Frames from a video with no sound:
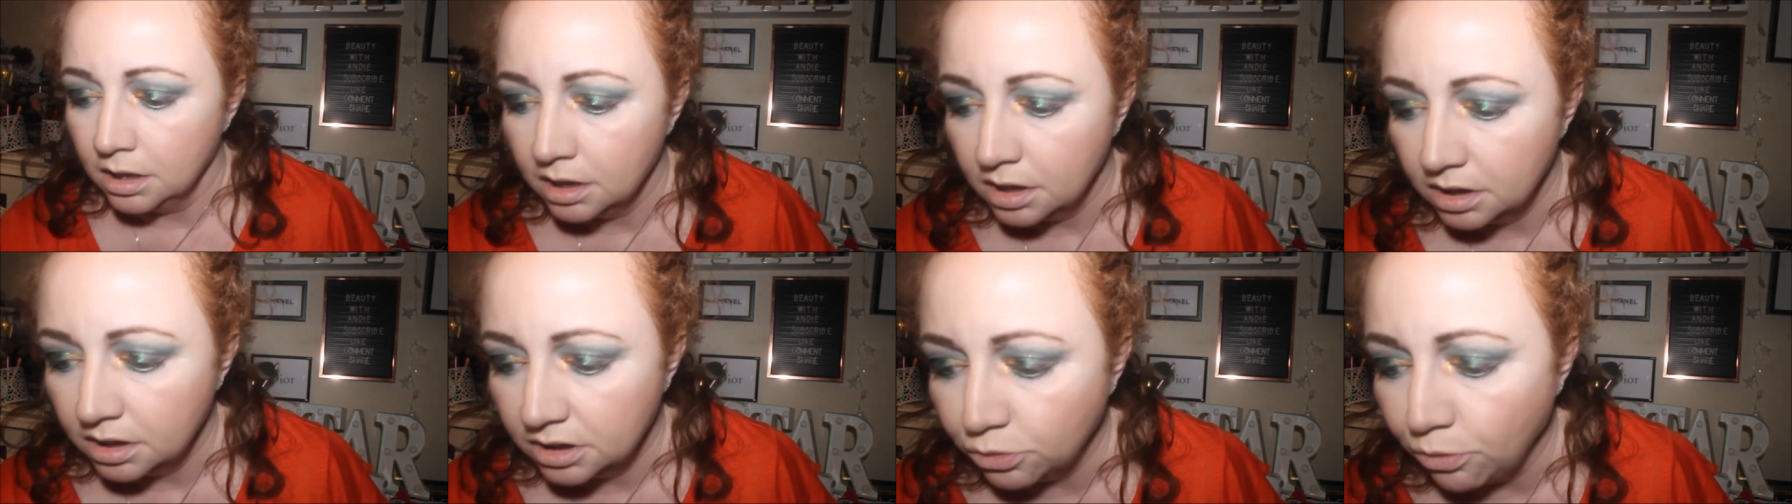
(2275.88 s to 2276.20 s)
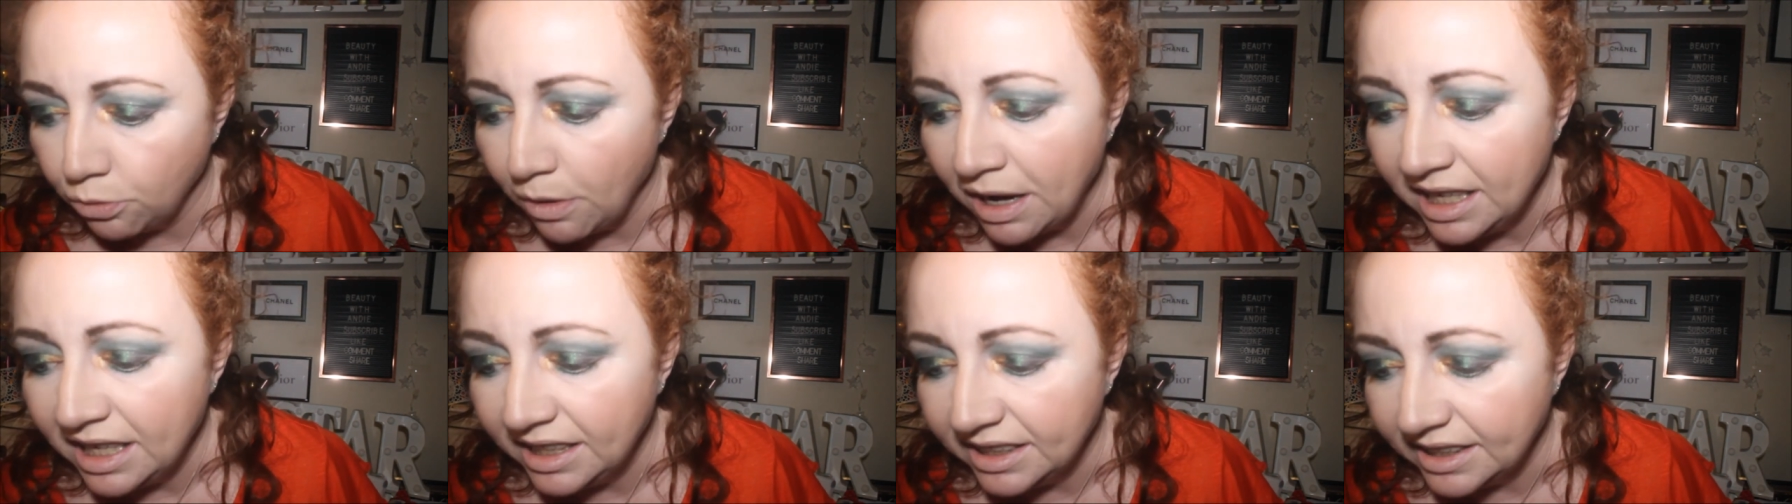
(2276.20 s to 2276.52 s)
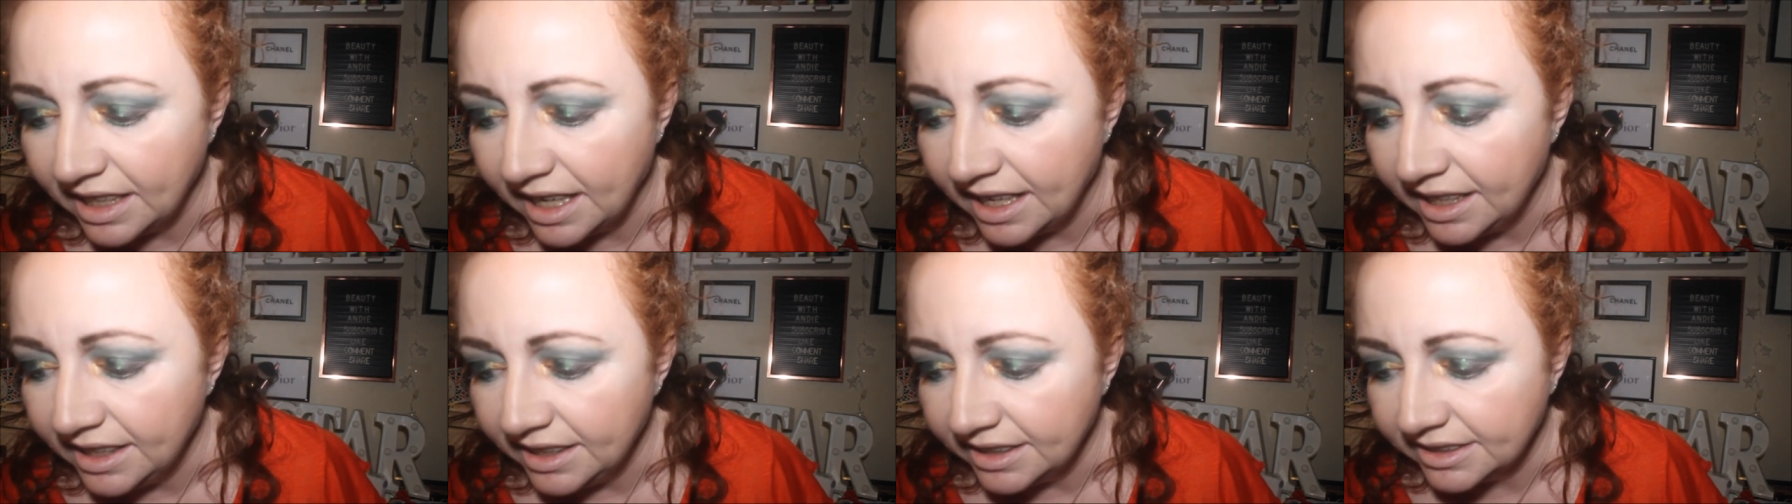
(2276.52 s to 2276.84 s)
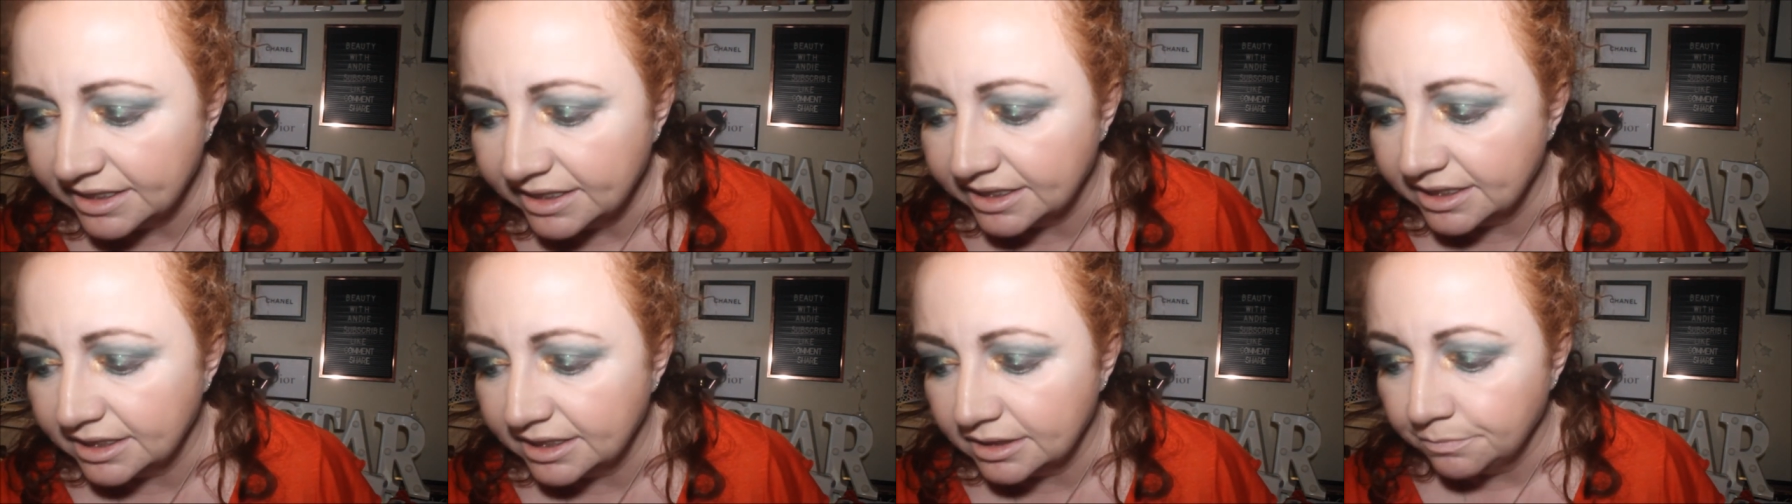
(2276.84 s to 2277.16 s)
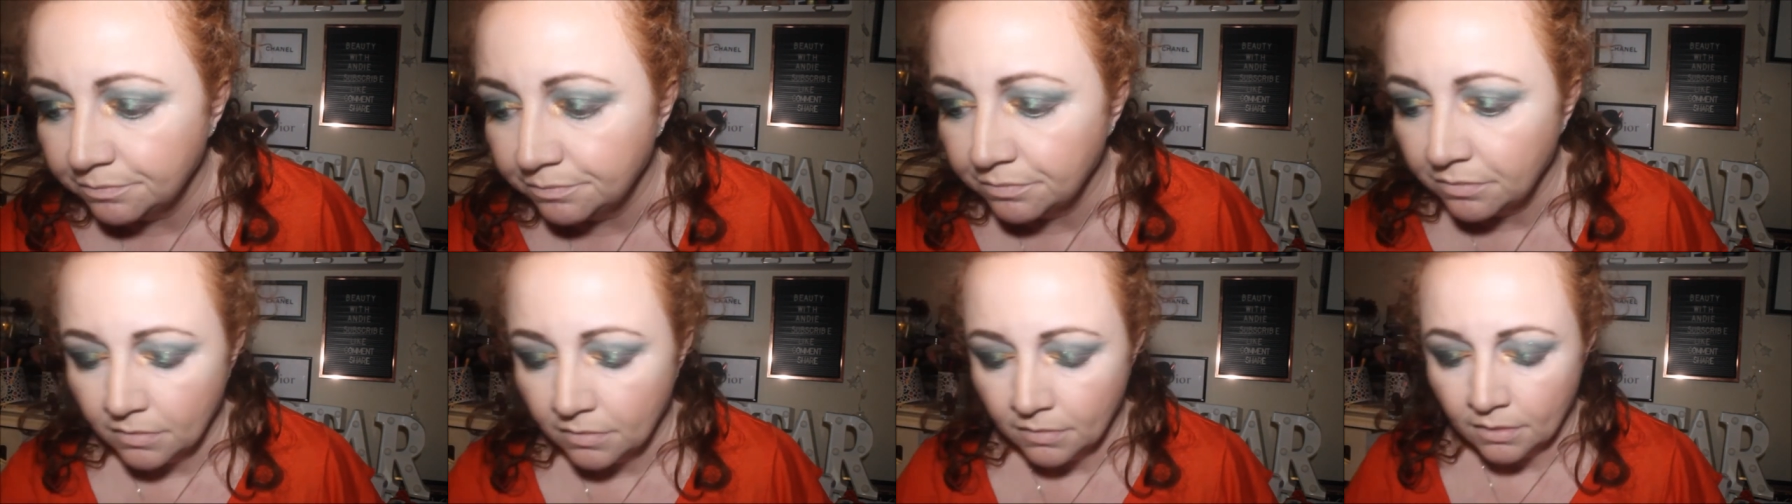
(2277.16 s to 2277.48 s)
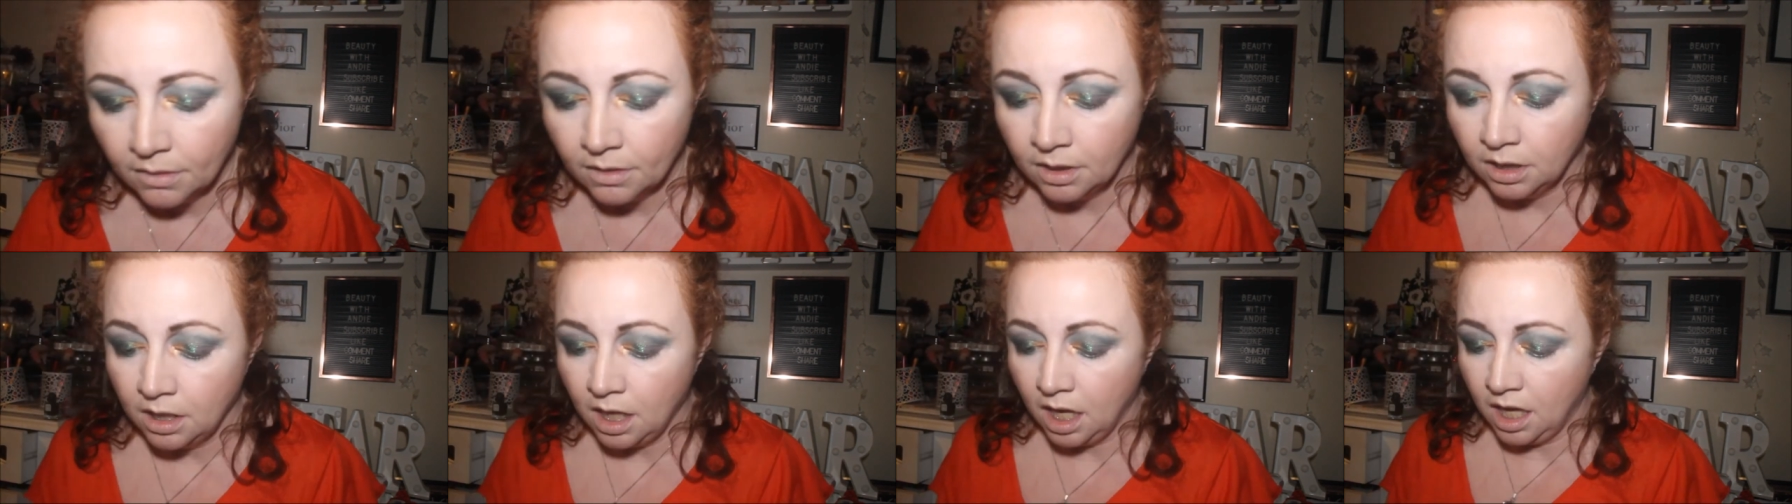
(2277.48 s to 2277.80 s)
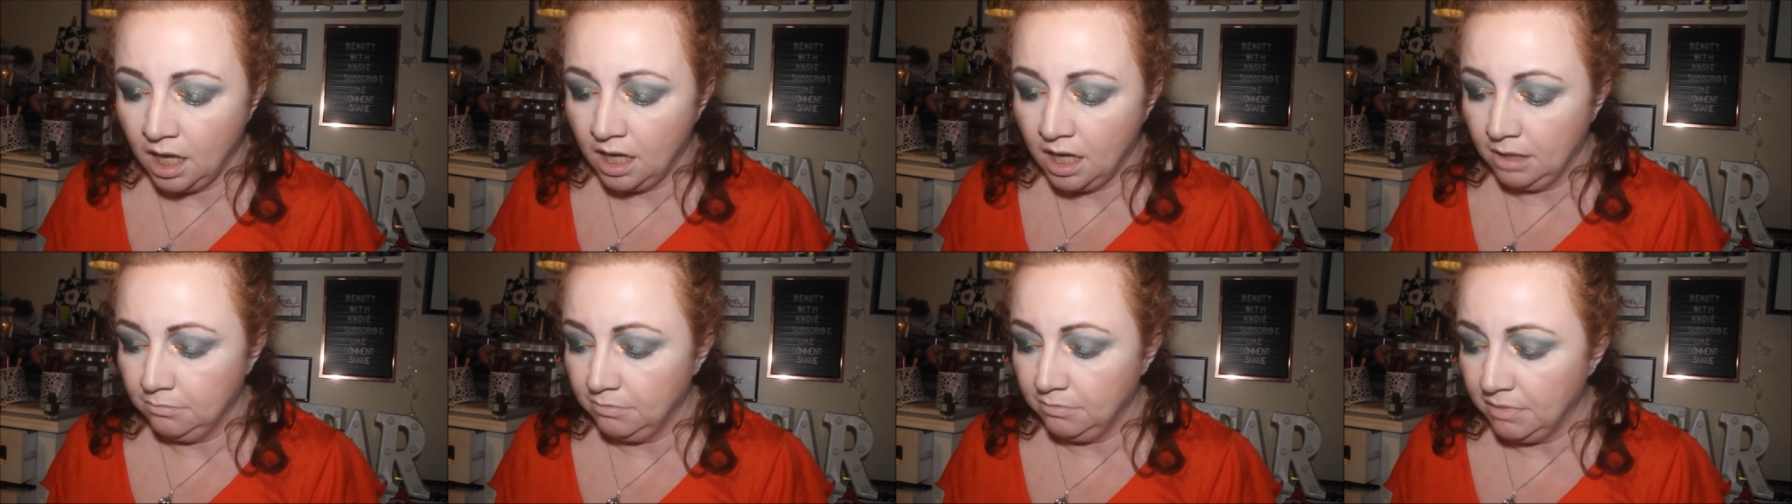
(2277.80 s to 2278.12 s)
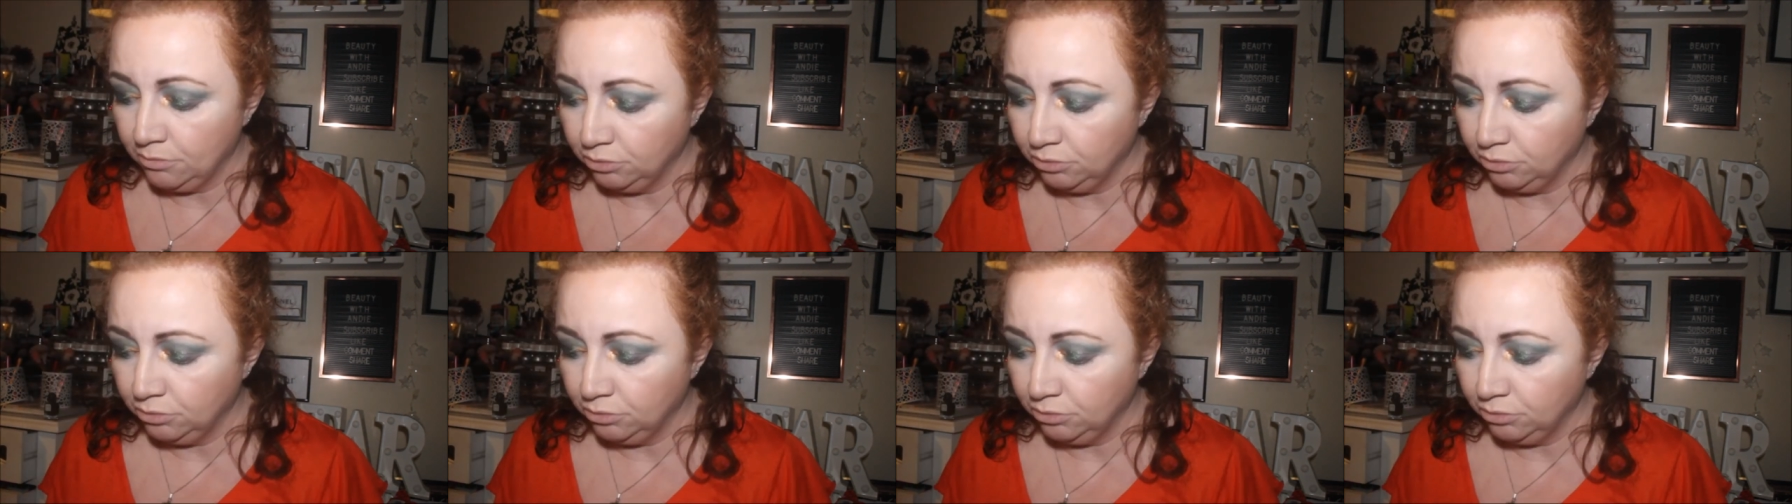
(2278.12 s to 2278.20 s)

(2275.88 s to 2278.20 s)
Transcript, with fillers: It's quite nice. Um,